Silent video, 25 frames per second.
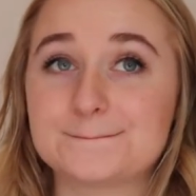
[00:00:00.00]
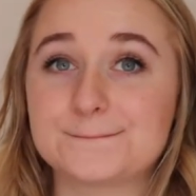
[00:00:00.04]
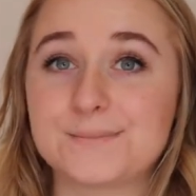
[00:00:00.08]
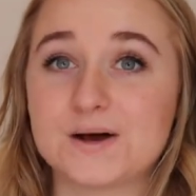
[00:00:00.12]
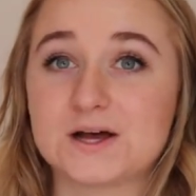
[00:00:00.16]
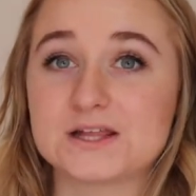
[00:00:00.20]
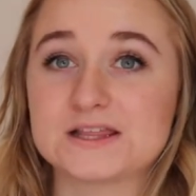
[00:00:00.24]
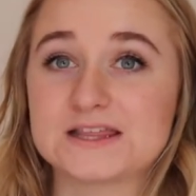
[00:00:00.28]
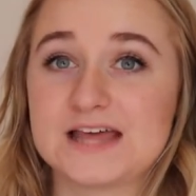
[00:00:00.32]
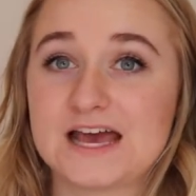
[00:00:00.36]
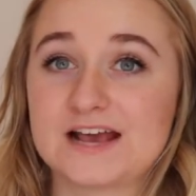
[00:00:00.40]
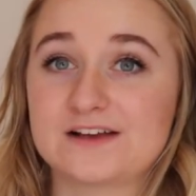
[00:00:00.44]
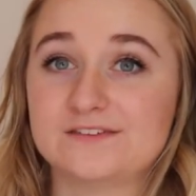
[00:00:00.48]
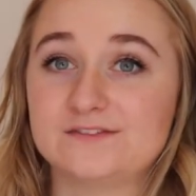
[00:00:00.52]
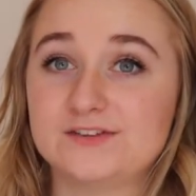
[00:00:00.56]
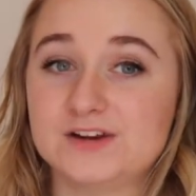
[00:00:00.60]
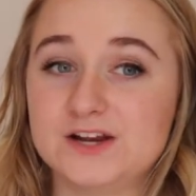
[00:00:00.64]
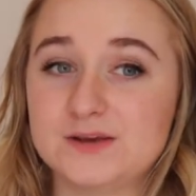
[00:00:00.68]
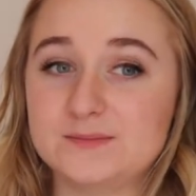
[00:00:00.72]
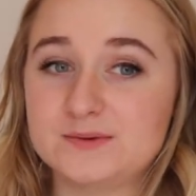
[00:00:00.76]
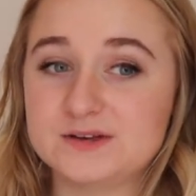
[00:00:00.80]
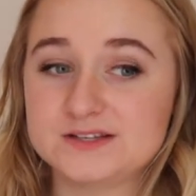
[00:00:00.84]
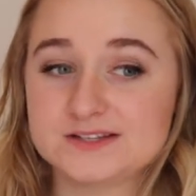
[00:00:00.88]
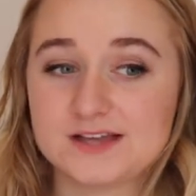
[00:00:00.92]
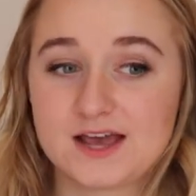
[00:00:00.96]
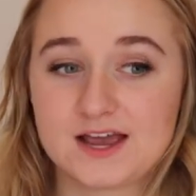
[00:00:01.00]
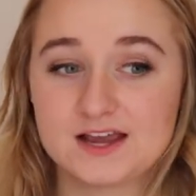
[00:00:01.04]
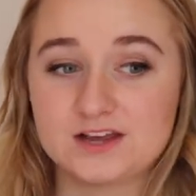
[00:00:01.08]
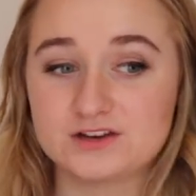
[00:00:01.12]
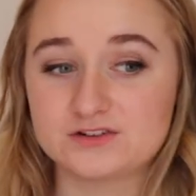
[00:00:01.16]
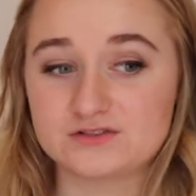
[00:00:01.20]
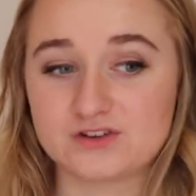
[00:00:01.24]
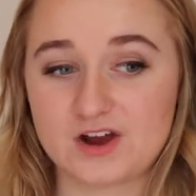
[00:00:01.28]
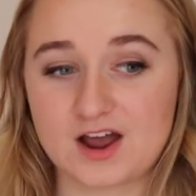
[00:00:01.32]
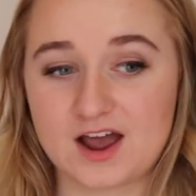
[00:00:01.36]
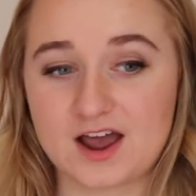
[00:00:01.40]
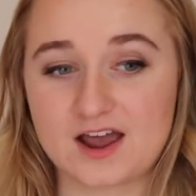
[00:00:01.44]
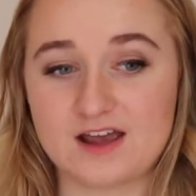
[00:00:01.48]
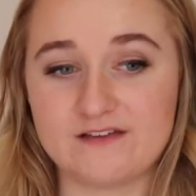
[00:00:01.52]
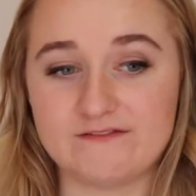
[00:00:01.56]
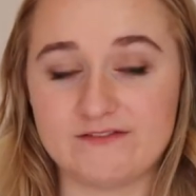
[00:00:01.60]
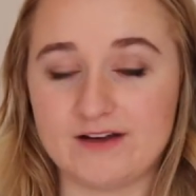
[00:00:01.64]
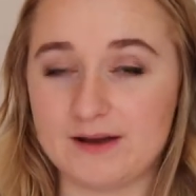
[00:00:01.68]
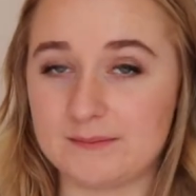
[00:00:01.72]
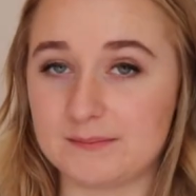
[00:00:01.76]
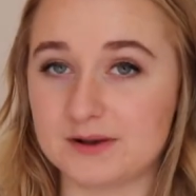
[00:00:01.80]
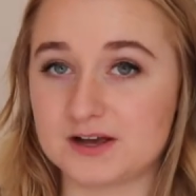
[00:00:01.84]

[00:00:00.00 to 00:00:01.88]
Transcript: but thankfully because I can drive and